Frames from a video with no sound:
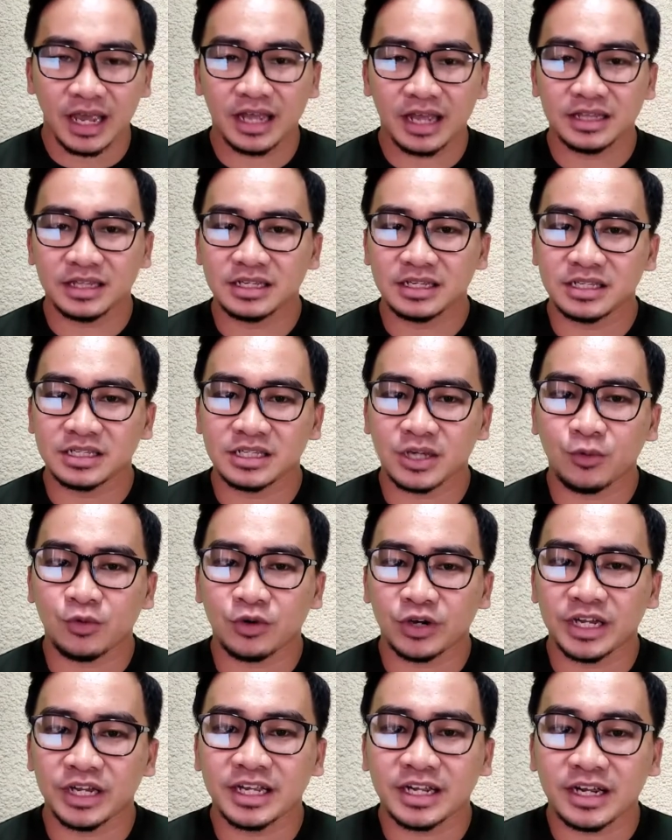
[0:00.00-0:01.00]
and this is
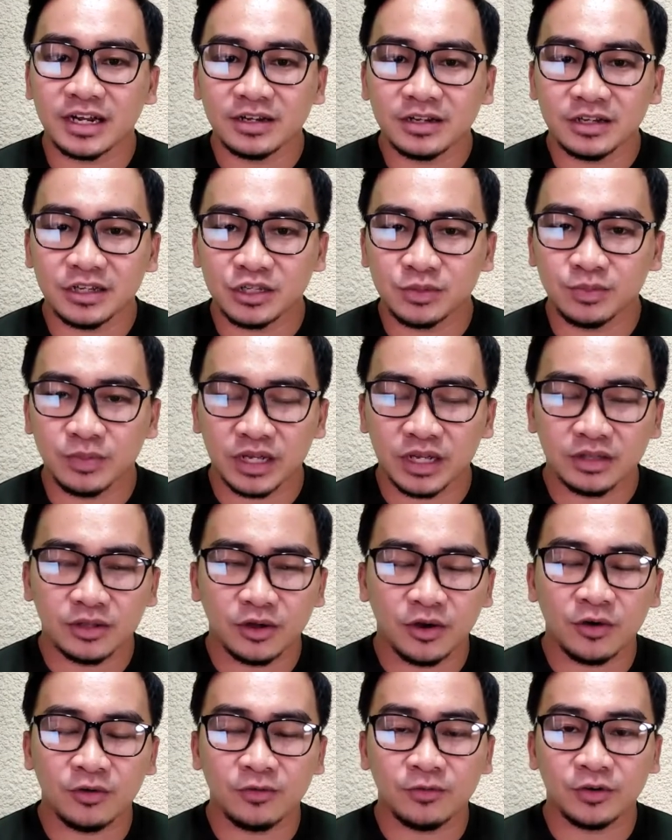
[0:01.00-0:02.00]
our encouragement
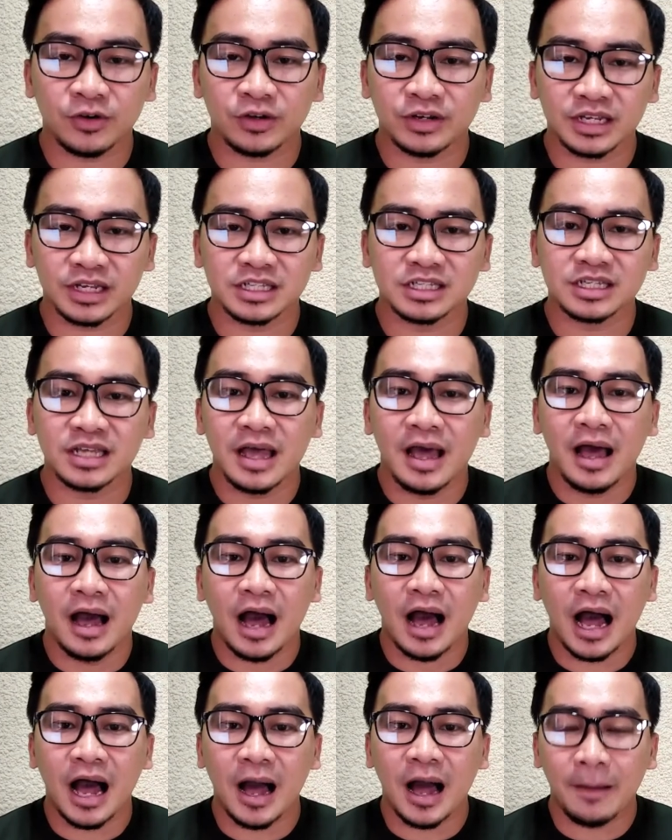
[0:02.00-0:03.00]
over this
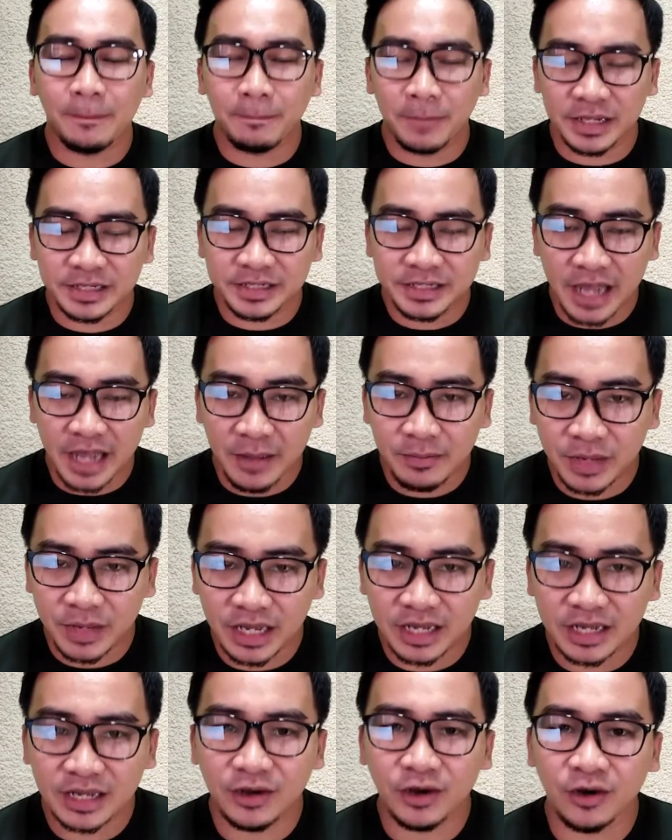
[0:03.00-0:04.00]

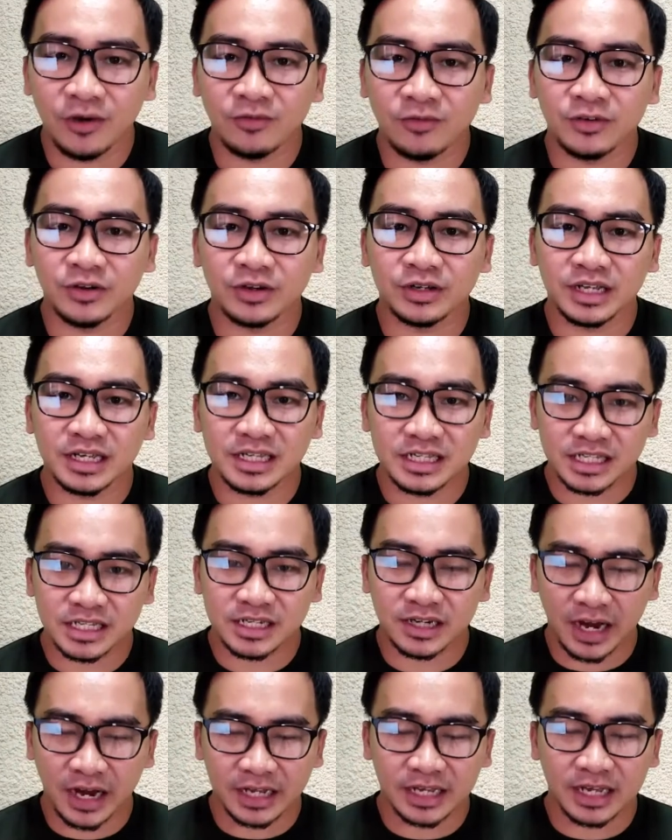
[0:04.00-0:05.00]
pandemic, over these
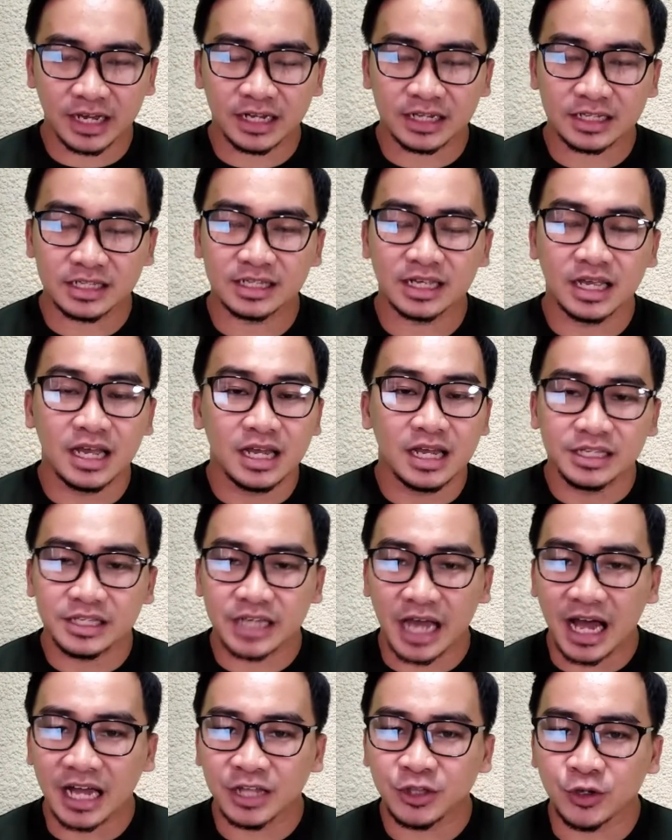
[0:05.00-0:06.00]
trials
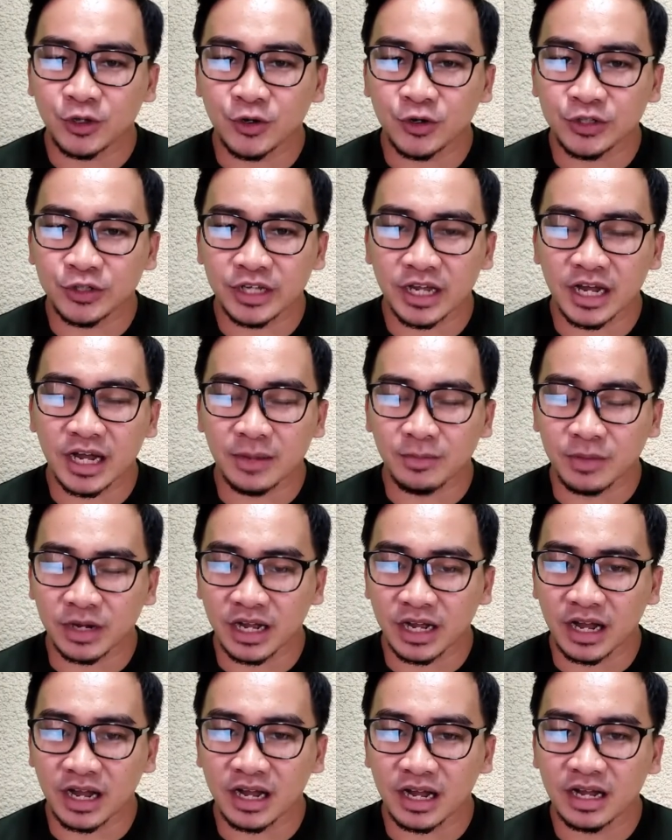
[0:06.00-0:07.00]
sa aton nga
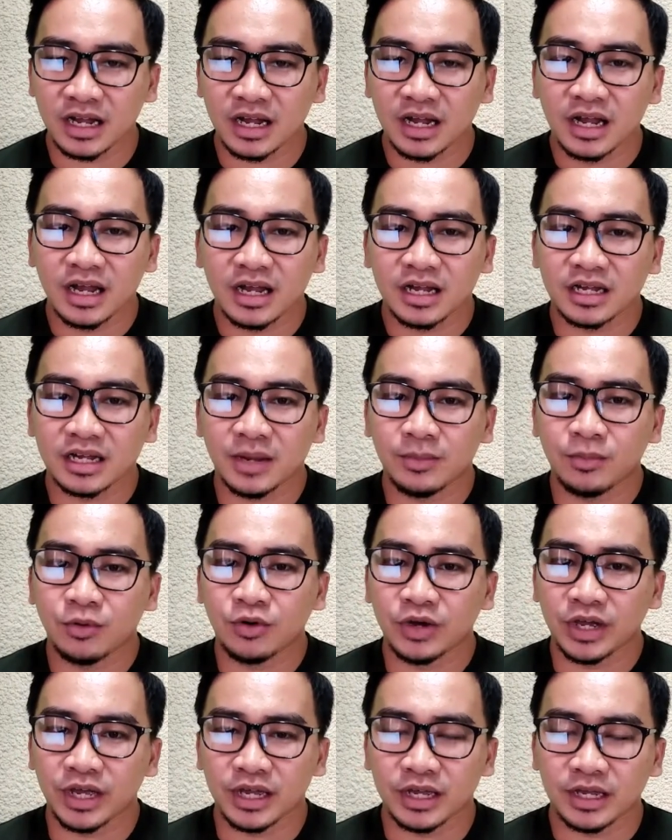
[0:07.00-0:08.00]
mga
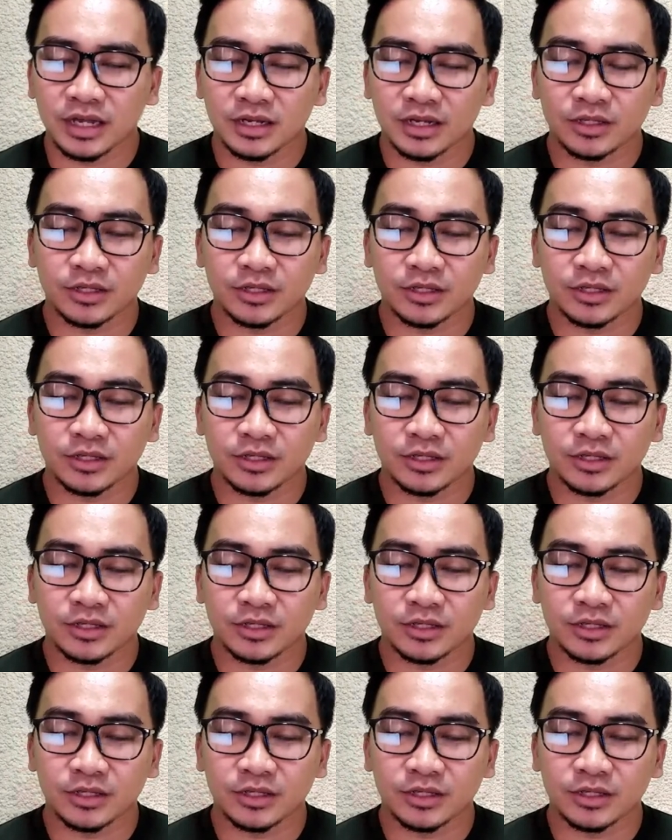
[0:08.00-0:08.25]
gabuhi.